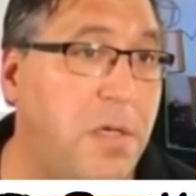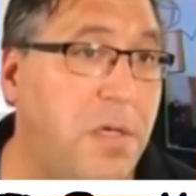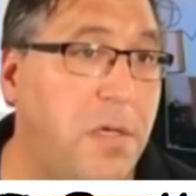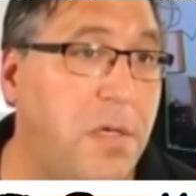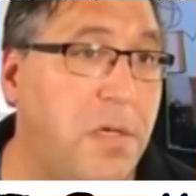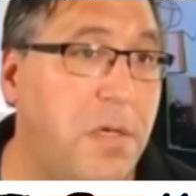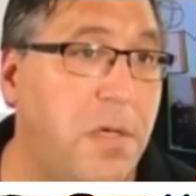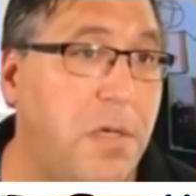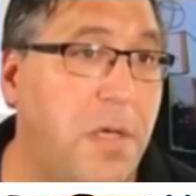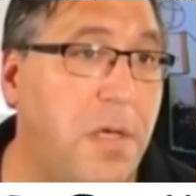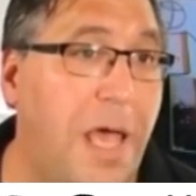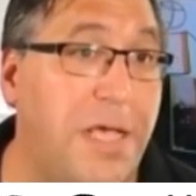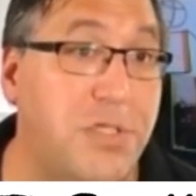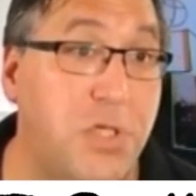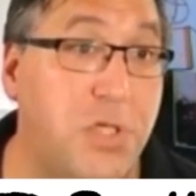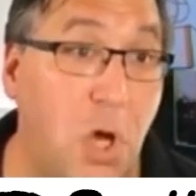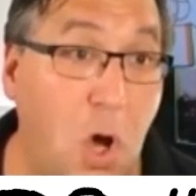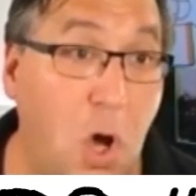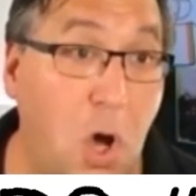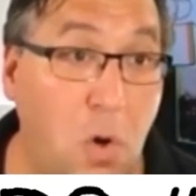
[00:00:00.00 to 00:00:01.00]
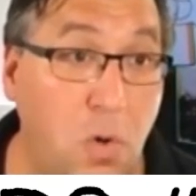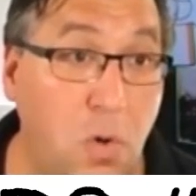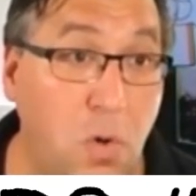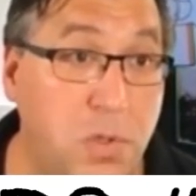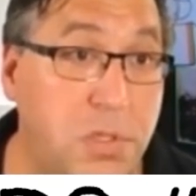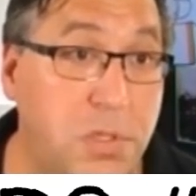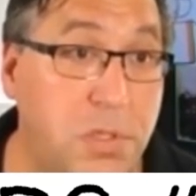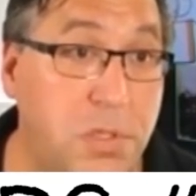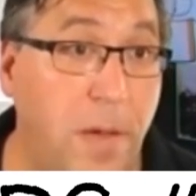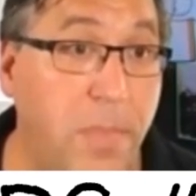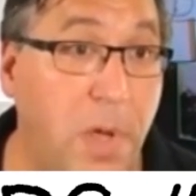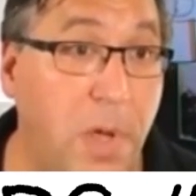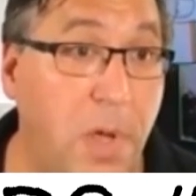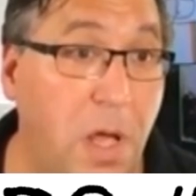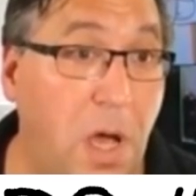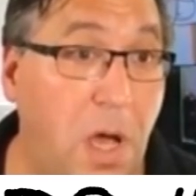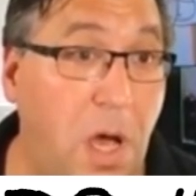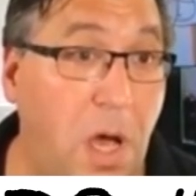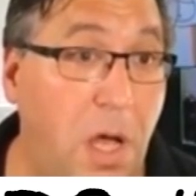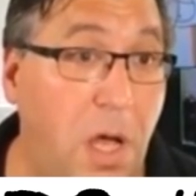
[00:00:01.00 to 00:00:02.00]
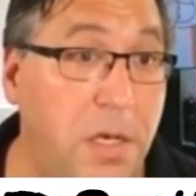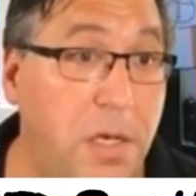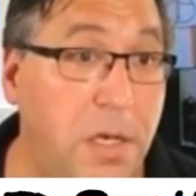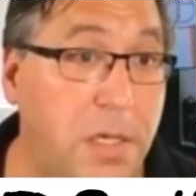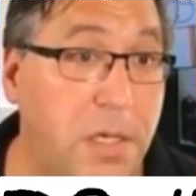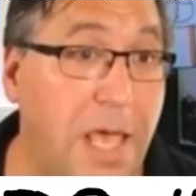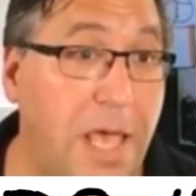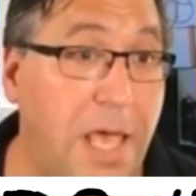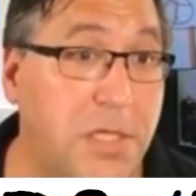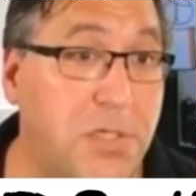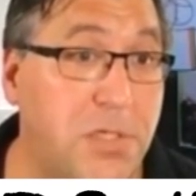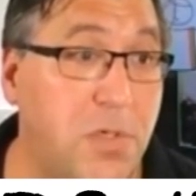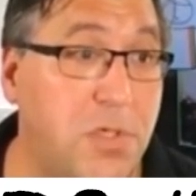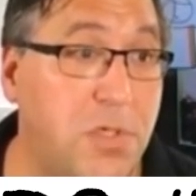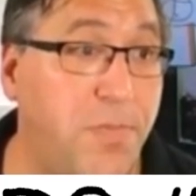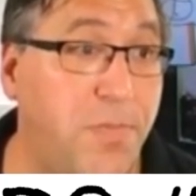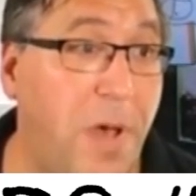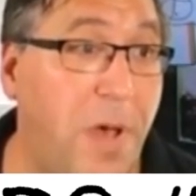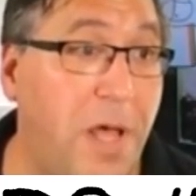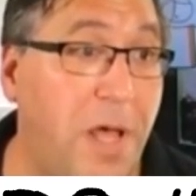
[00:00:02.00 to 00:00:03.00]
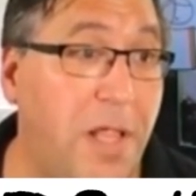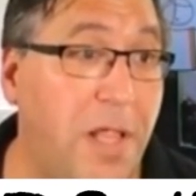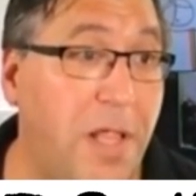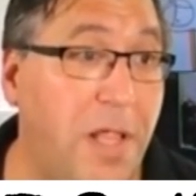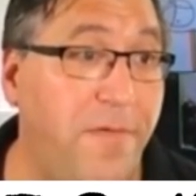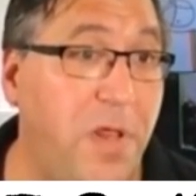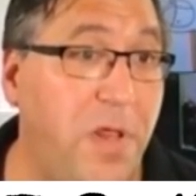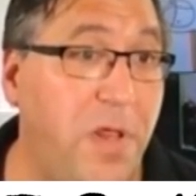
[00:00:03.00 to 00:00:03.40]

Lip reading: As the host, I'm gonna uncancel the spotlight video for